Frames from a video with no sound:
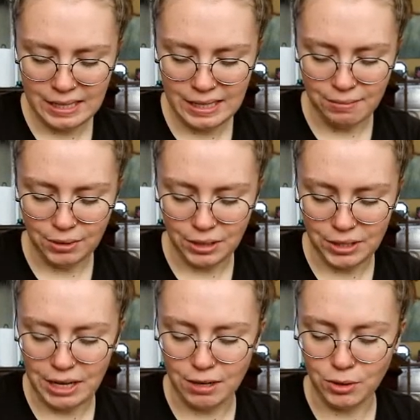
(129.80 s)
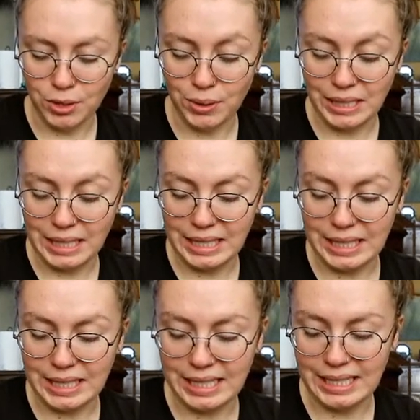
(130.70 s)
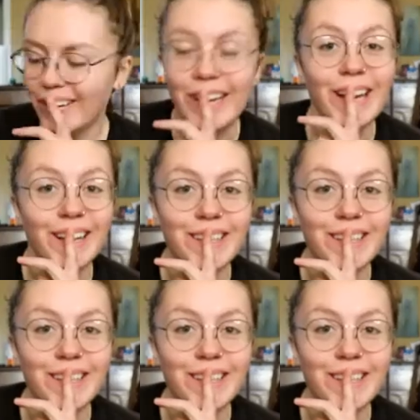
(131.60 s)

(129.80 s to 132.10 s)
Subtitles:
I'm really scared about doing this. Okay,